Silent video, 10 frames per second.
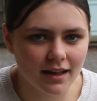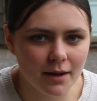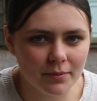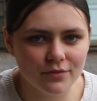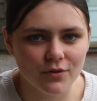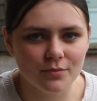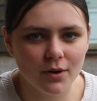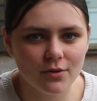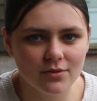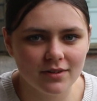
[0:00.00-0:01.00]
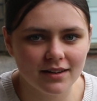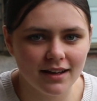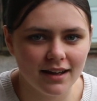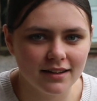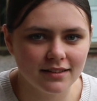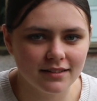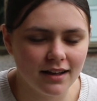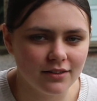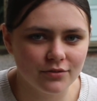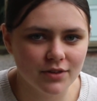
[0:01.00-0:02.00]
I play football and
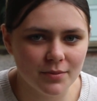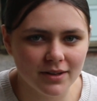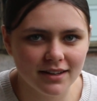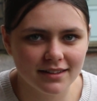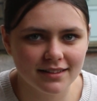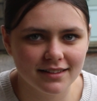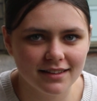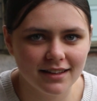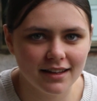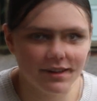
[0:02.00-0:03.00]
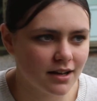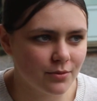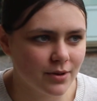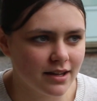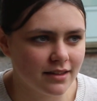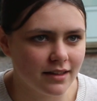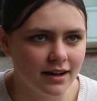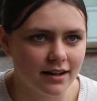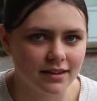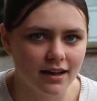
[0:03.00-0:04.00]
I love to play it. It's a way that
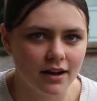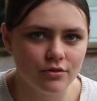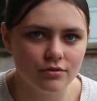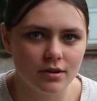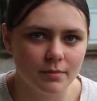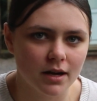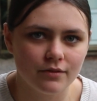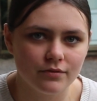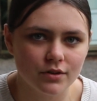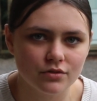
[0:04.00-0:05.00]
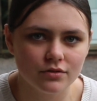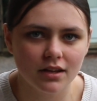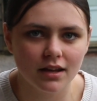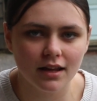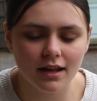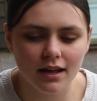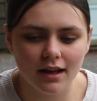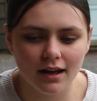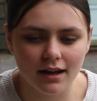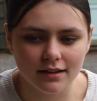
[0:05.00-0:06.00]
I get out in my comfort zone
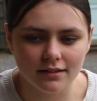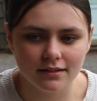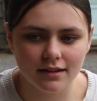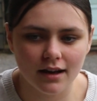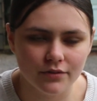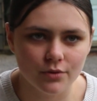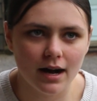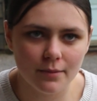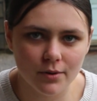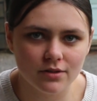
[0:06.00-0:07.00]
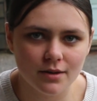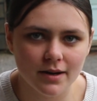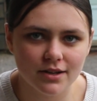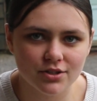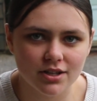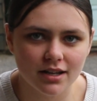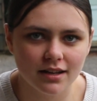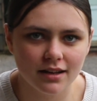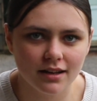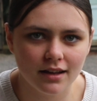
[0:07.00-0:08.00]
and I feel happy on the pitch
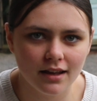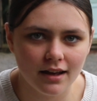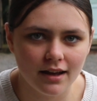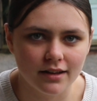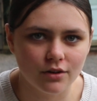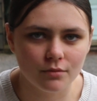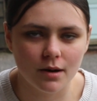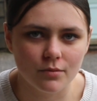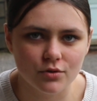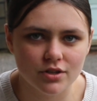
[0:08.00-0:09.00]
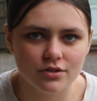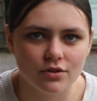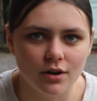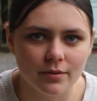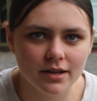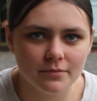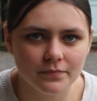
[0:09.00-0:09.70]
and all my emotions go away.